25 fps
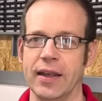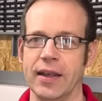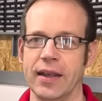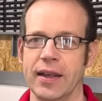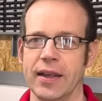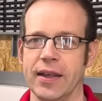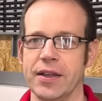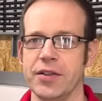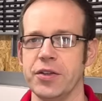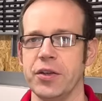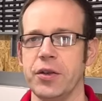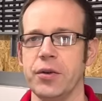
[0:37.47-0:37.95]

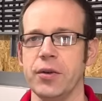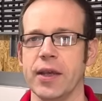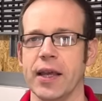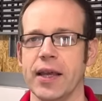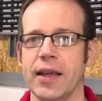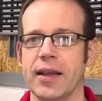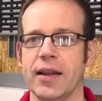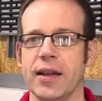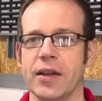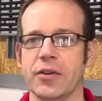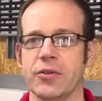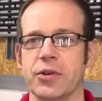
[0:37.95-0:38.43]
As UK
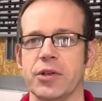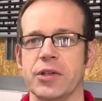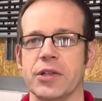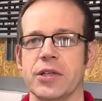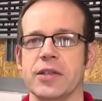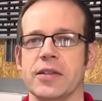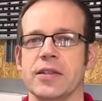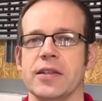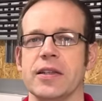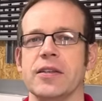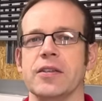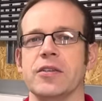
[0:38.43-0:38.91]

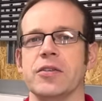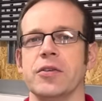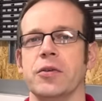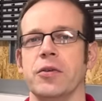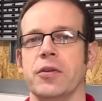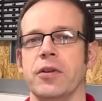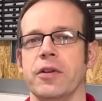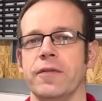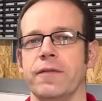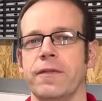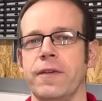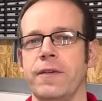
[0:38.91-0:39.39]
electricians
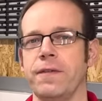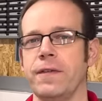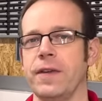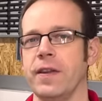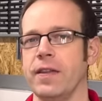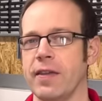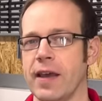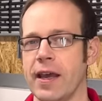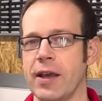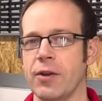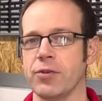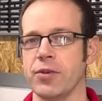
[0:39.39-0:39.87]
install the
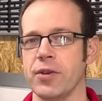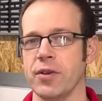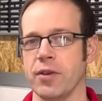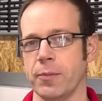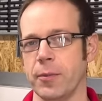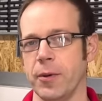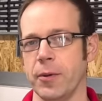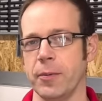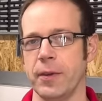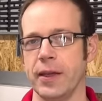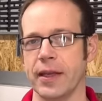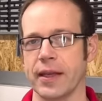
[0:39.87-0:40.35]
50,000th
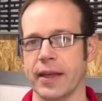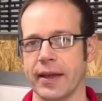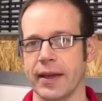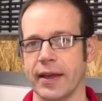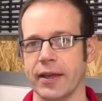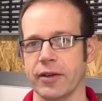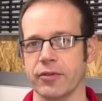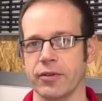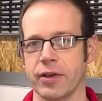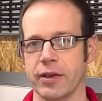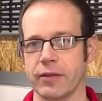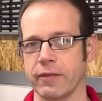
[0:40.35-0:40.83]
public
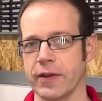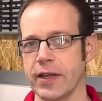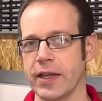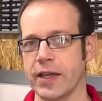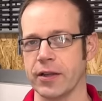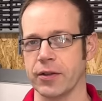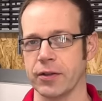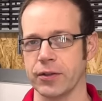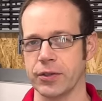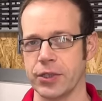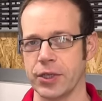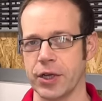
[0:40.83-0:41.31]
electric
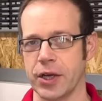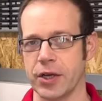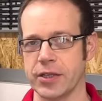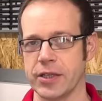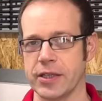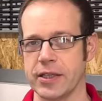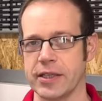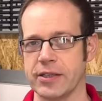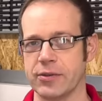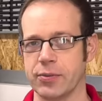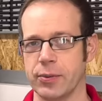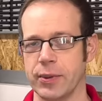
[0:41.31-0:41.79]
vehicle
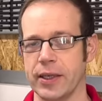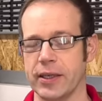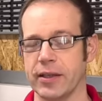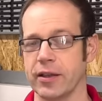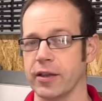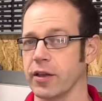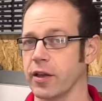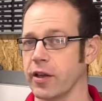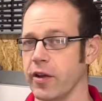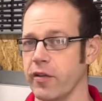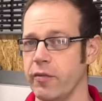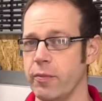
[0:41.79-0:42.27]
charger this week,
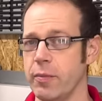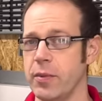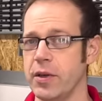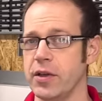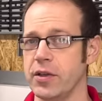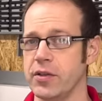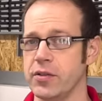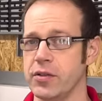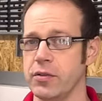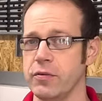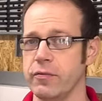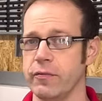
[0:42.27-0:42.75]
the government
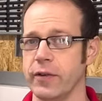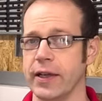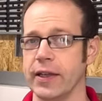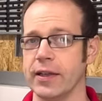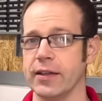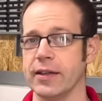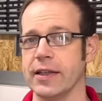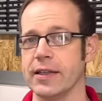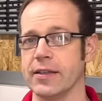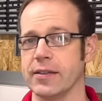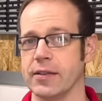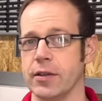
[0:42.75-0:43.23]
has
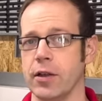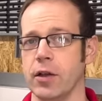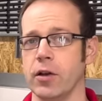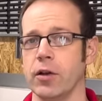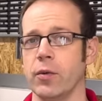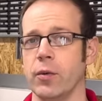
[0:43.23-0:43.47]
unveiled its long